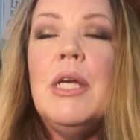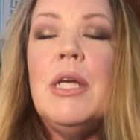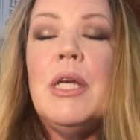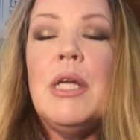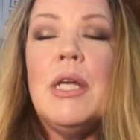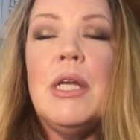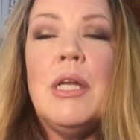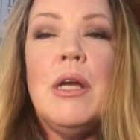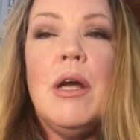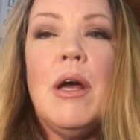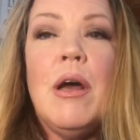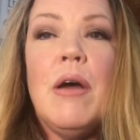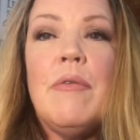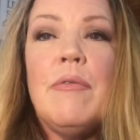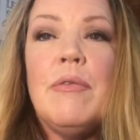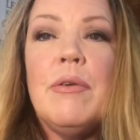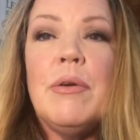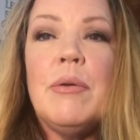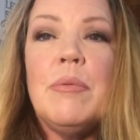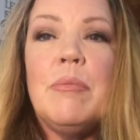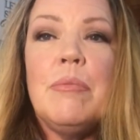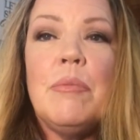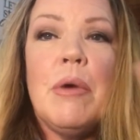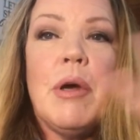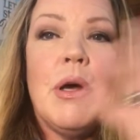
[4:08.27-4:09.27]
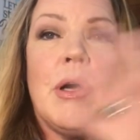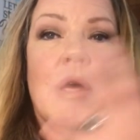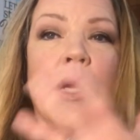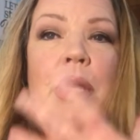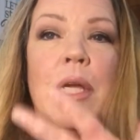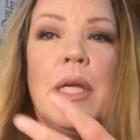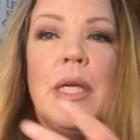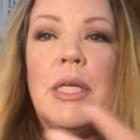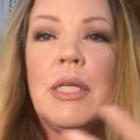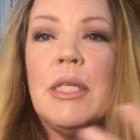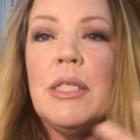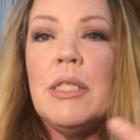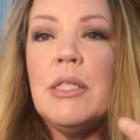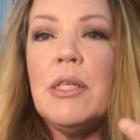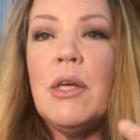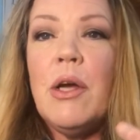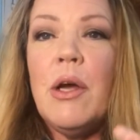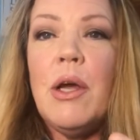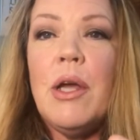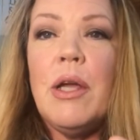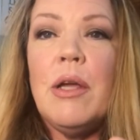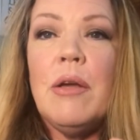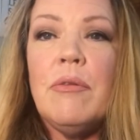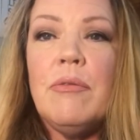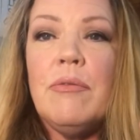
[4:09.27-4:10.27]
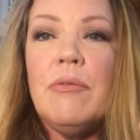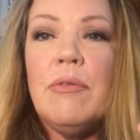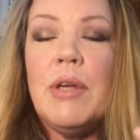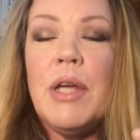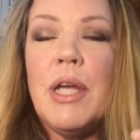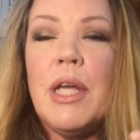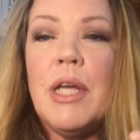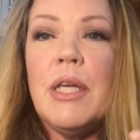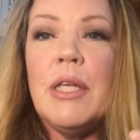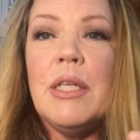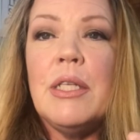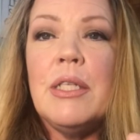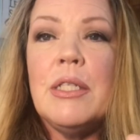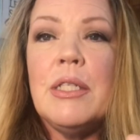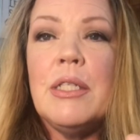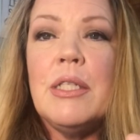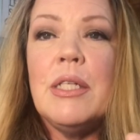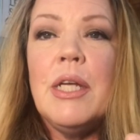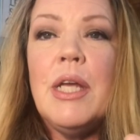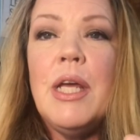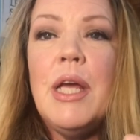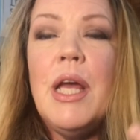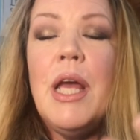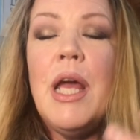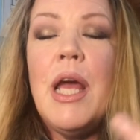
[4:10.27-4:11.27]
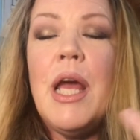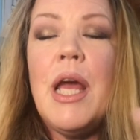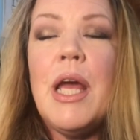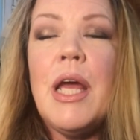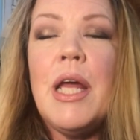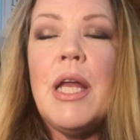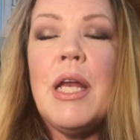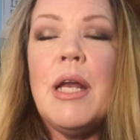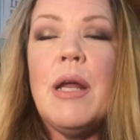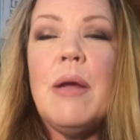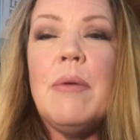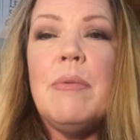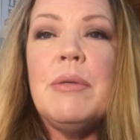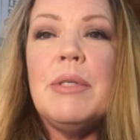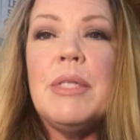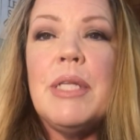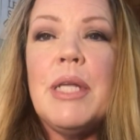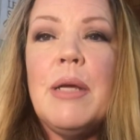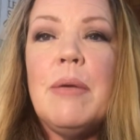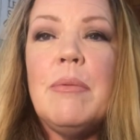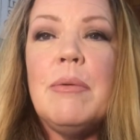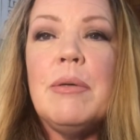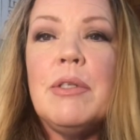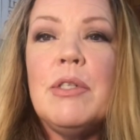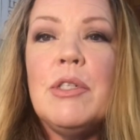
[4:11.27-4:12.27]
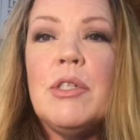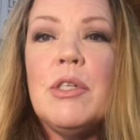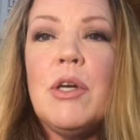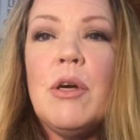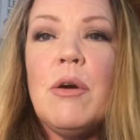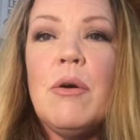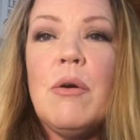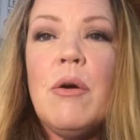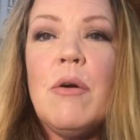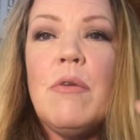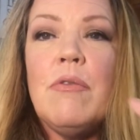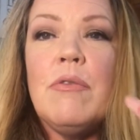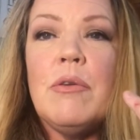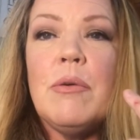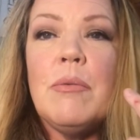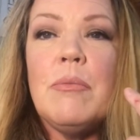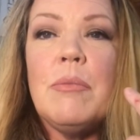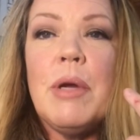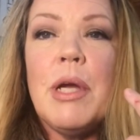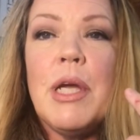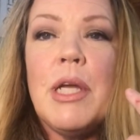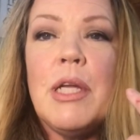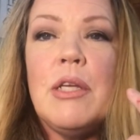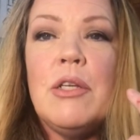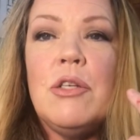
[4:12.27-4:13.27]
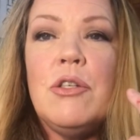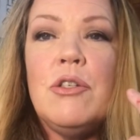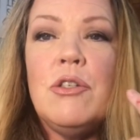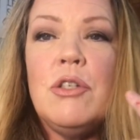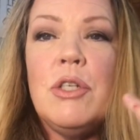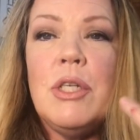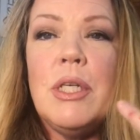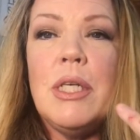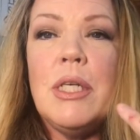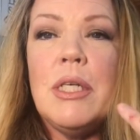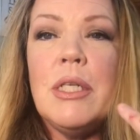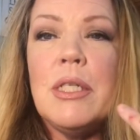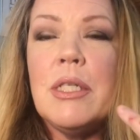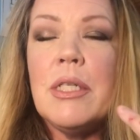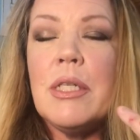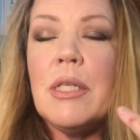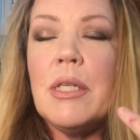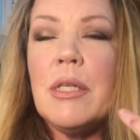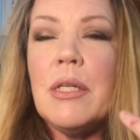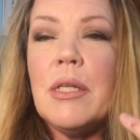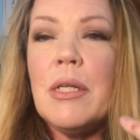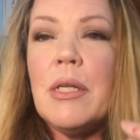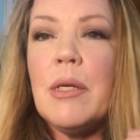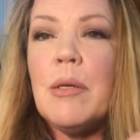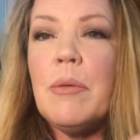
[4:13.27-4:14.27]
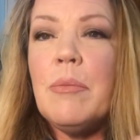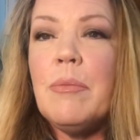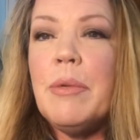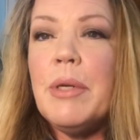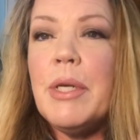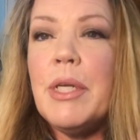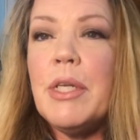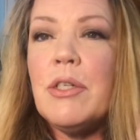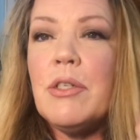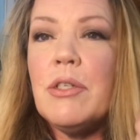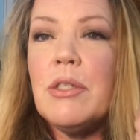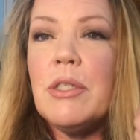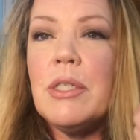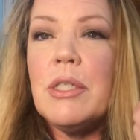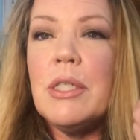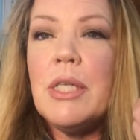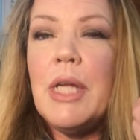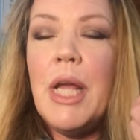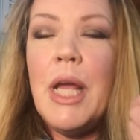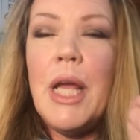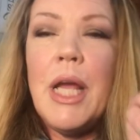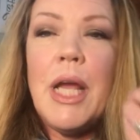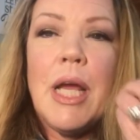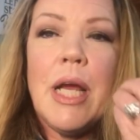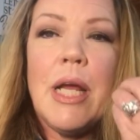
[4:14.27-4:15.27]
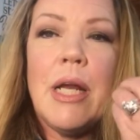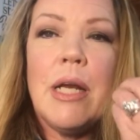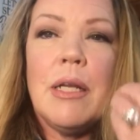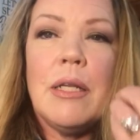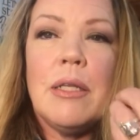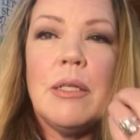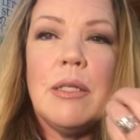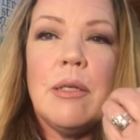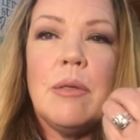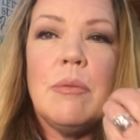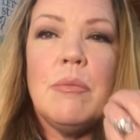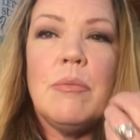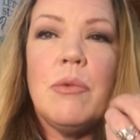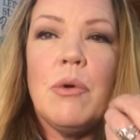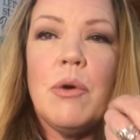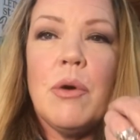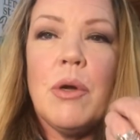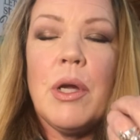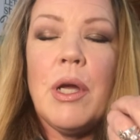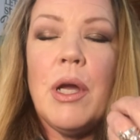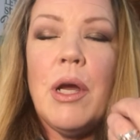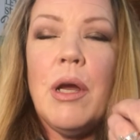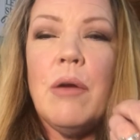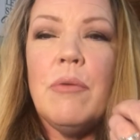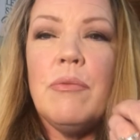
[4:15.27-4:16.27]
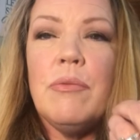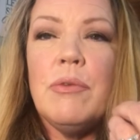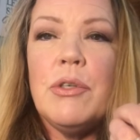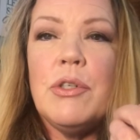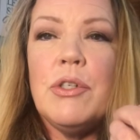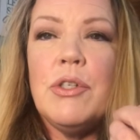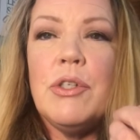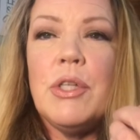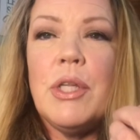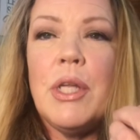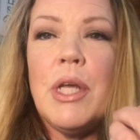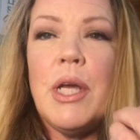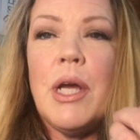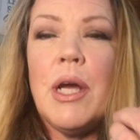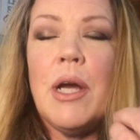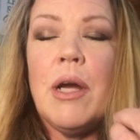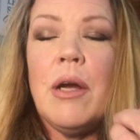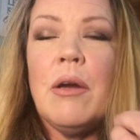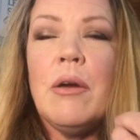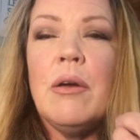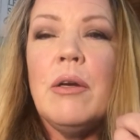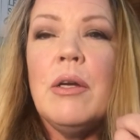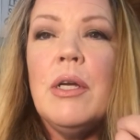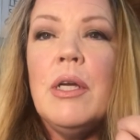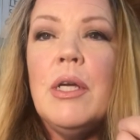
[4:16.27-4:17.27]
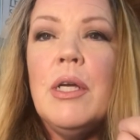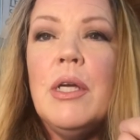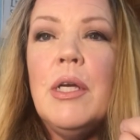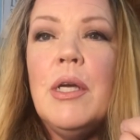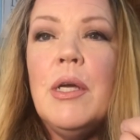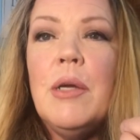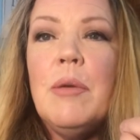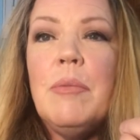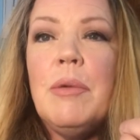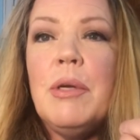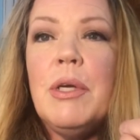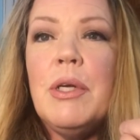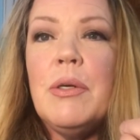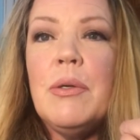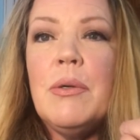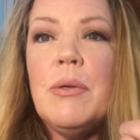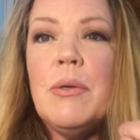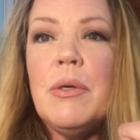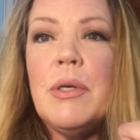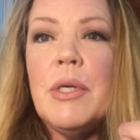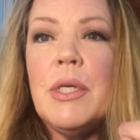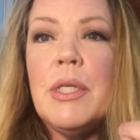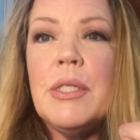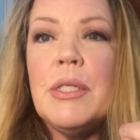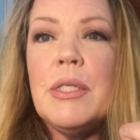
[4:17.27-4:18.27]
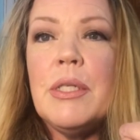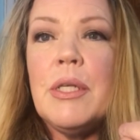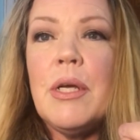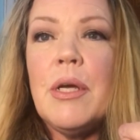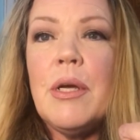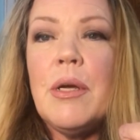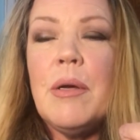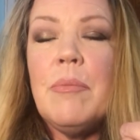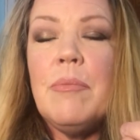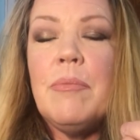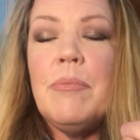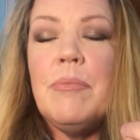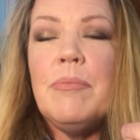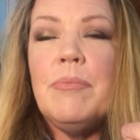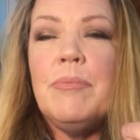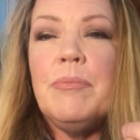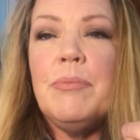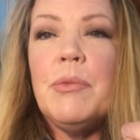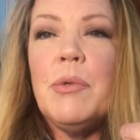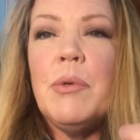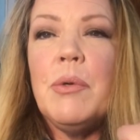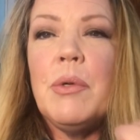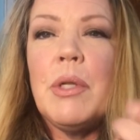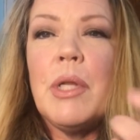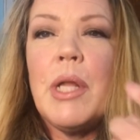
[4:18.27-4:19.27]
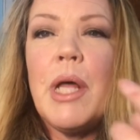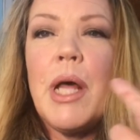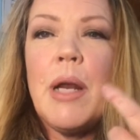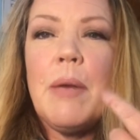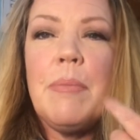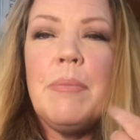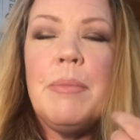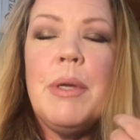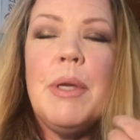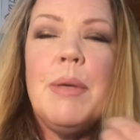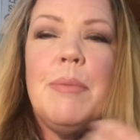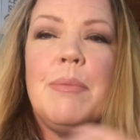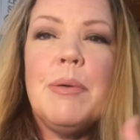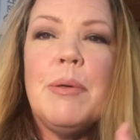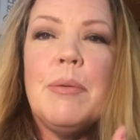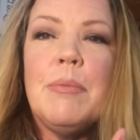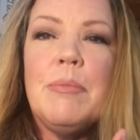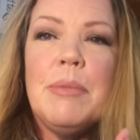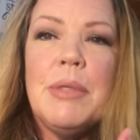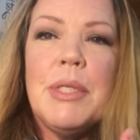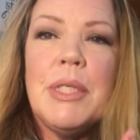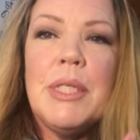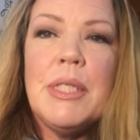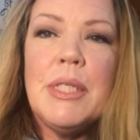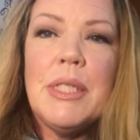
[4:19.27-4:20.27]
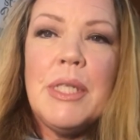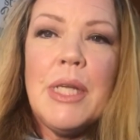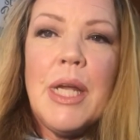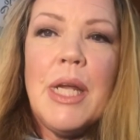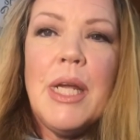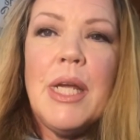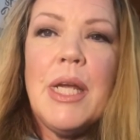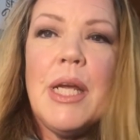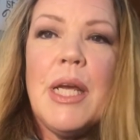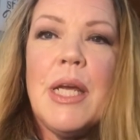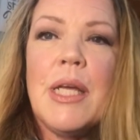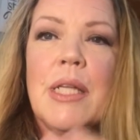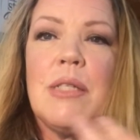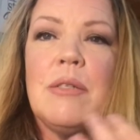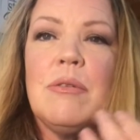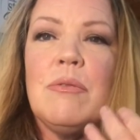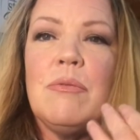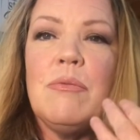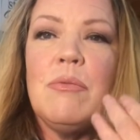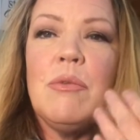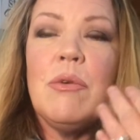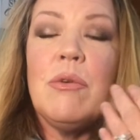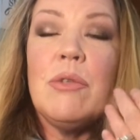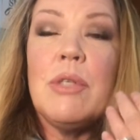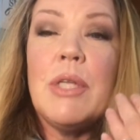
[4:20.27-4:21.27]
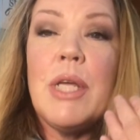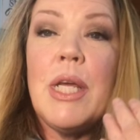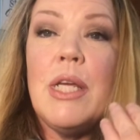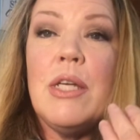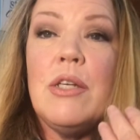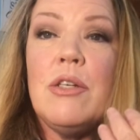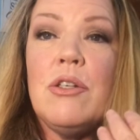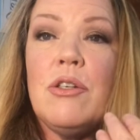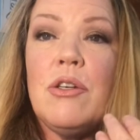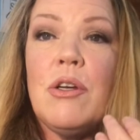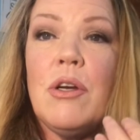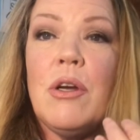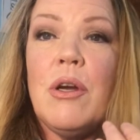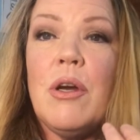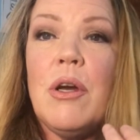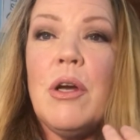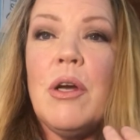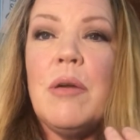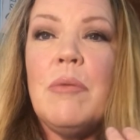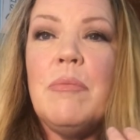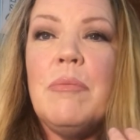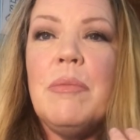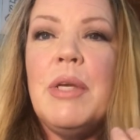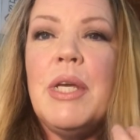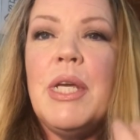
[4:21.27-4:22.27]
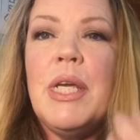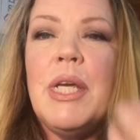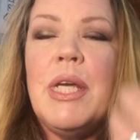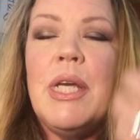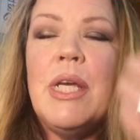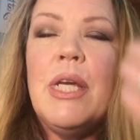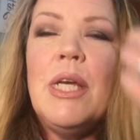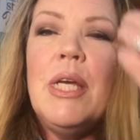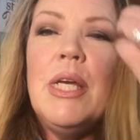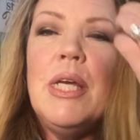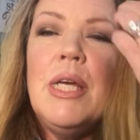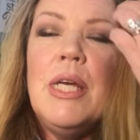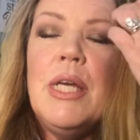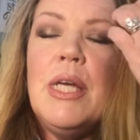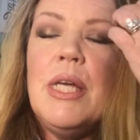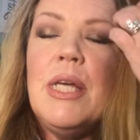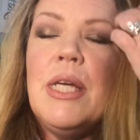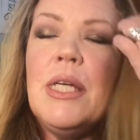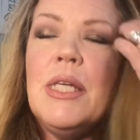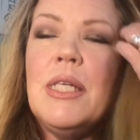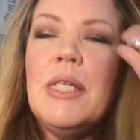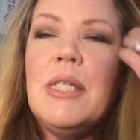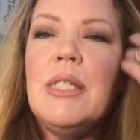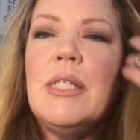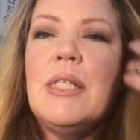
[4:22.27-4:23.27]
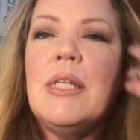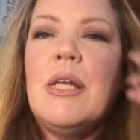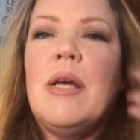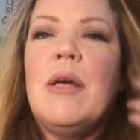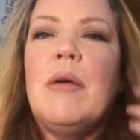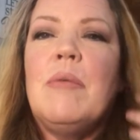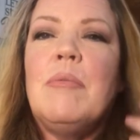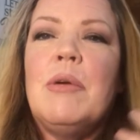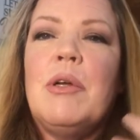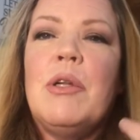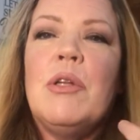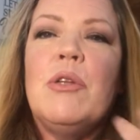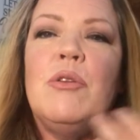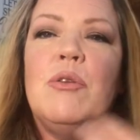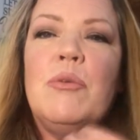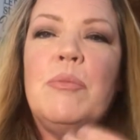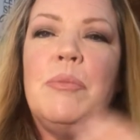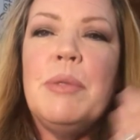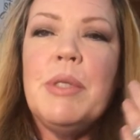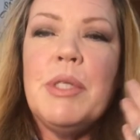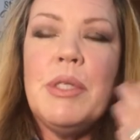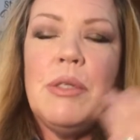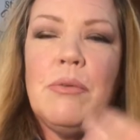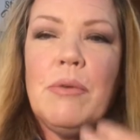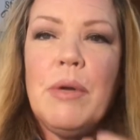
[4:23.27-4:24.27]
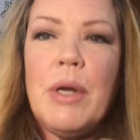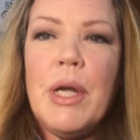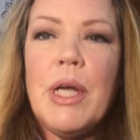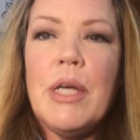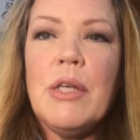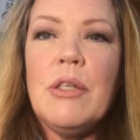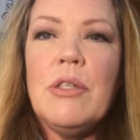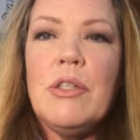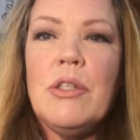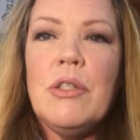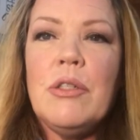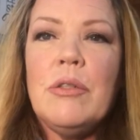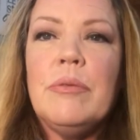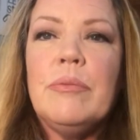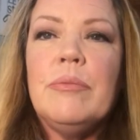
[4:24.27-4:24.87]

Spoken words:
It covered my entire face, and I was able to go over my cheeks a little bit just to add a little more coverage there, because what a lot of people mistake as rosacea on me is a lupus rash